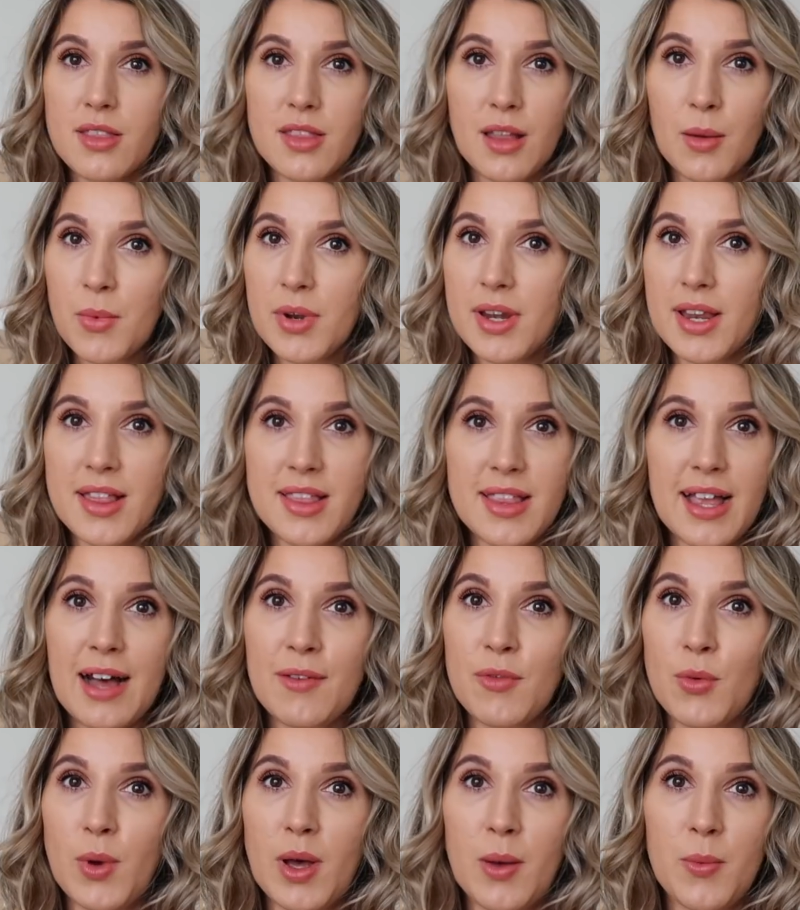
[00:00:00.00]
someone needs to
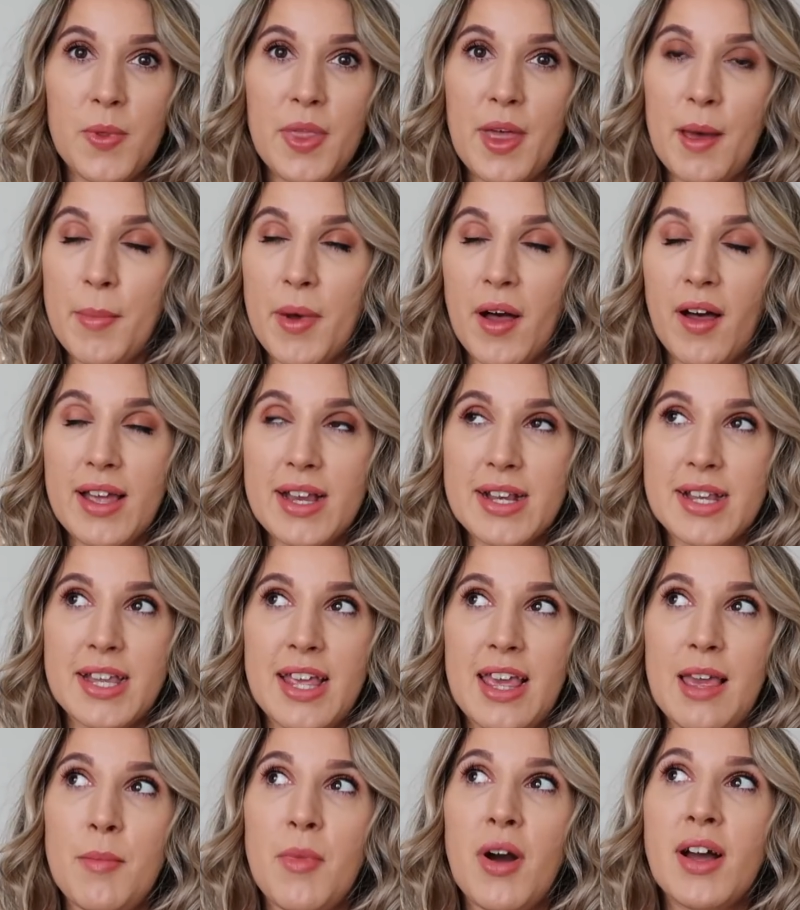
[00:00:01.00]
have a word with their buying
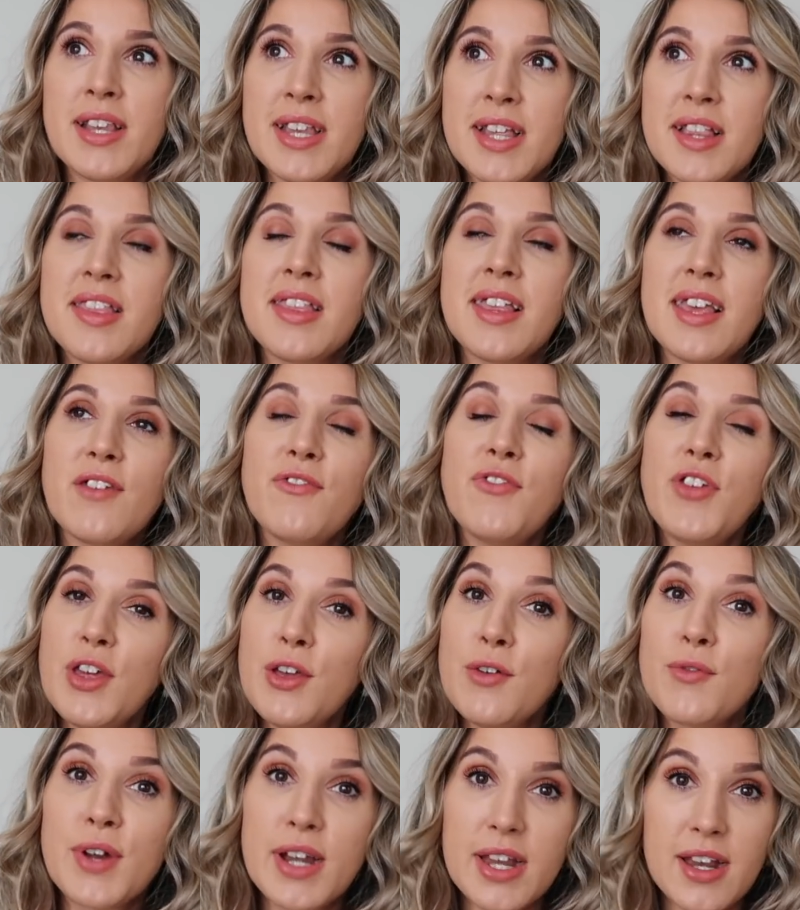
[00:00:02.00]
team. I did see a
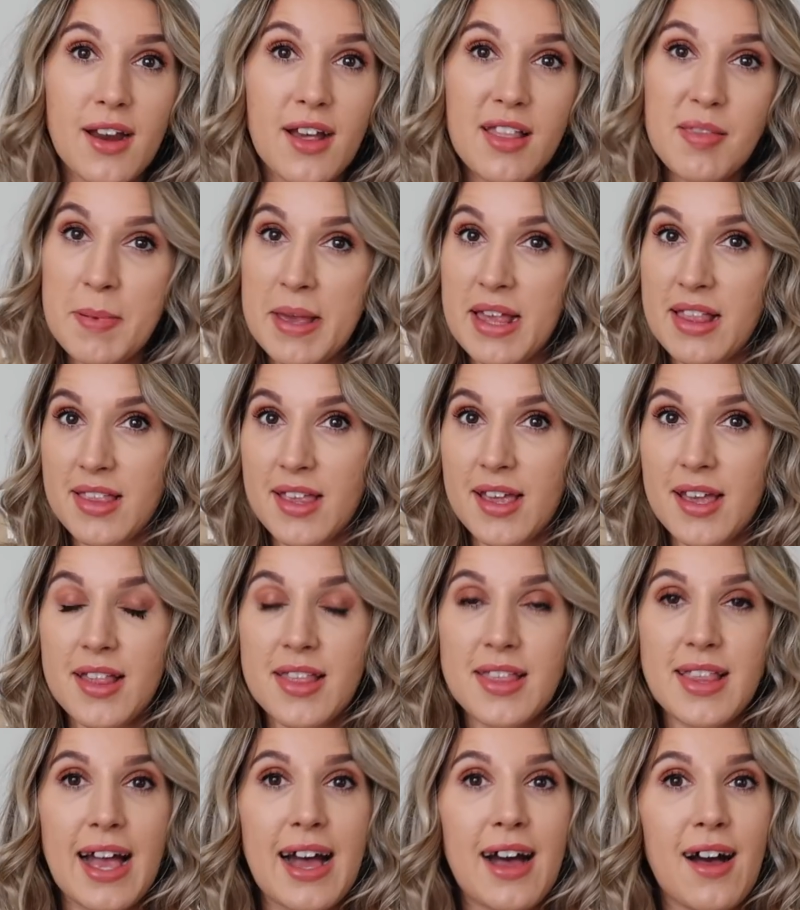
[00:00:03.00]
few really nice
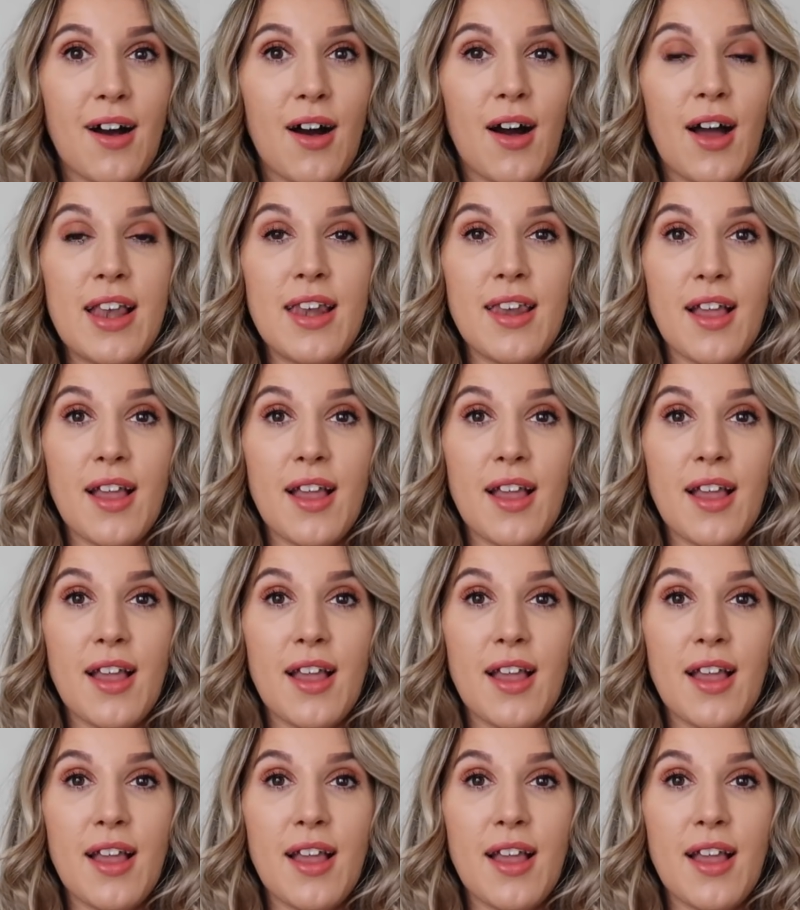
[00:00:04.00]
pieces that I